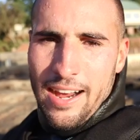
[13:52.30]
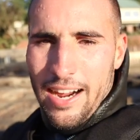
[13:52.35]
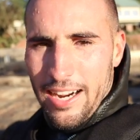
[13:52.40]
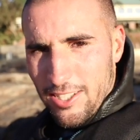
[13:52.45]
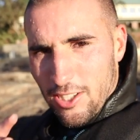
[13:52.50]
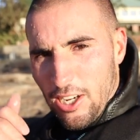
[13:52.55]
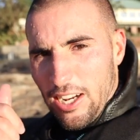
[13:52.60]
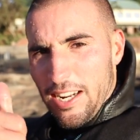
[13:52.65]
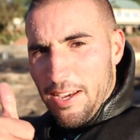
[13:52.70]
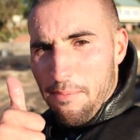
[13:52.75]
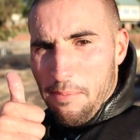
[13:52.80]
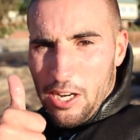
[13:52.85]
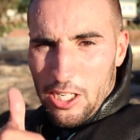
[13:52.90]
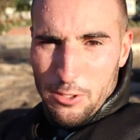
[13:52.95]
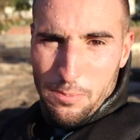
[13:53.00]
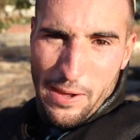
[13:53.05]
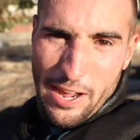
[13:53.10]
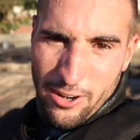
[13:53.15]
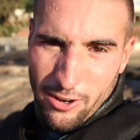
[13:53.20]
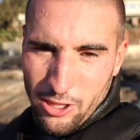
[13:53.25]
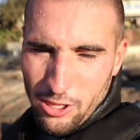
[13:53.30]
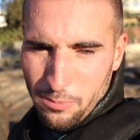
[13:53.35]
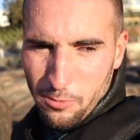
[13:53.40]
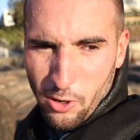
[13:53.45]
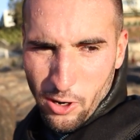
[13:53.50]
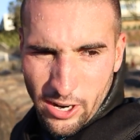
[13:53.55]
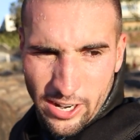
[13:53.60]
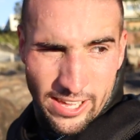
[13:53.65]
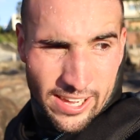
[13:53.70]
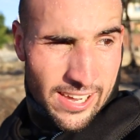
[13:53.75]
All right, so I did much better on the
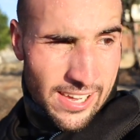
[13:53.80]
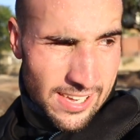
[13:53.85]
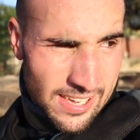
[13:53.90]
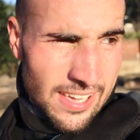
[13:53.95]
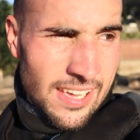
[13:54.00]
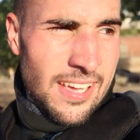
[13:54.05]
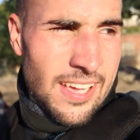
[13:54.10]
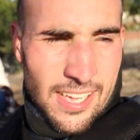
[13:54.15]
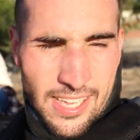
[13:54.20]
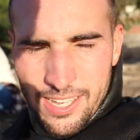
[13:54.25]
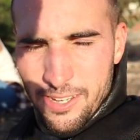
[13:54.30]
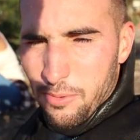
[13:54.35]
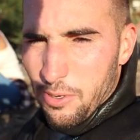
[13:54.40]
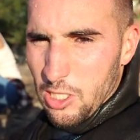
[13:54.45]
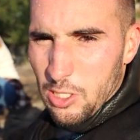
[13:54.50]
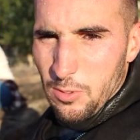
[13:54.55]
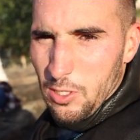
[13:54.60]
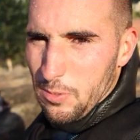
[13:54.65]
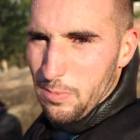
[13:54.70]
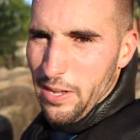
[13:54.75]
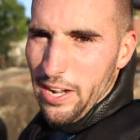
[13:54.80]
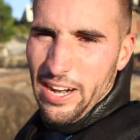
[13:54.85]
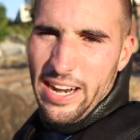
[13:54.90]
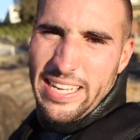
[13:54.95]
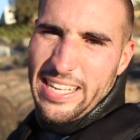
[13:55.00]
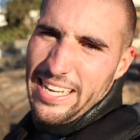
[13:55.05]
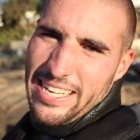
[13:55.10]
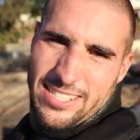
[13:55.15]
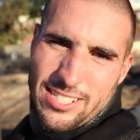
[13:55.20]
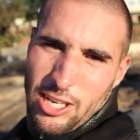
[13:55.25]
board. Much, much better. I
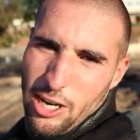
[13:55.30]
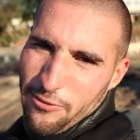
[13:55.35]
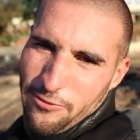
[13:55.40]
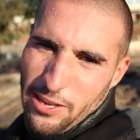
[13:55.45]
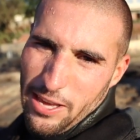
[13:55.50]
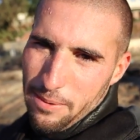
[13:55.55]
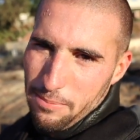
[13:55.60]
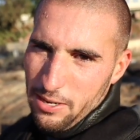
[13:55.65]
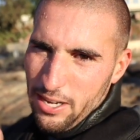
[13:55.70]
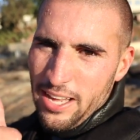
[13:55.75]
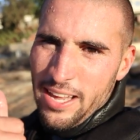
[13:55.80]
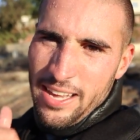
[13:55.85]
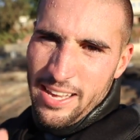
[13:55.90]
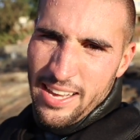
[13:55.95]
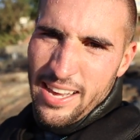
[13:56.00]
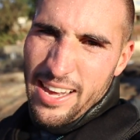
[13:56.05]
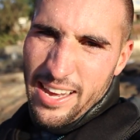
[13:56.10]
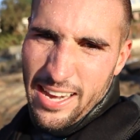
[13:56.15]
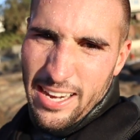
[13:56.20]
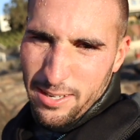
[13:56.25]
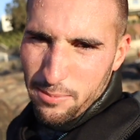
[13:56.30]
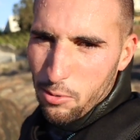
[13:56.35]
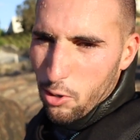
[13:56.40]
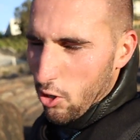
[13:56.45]
can't surf yet, but I can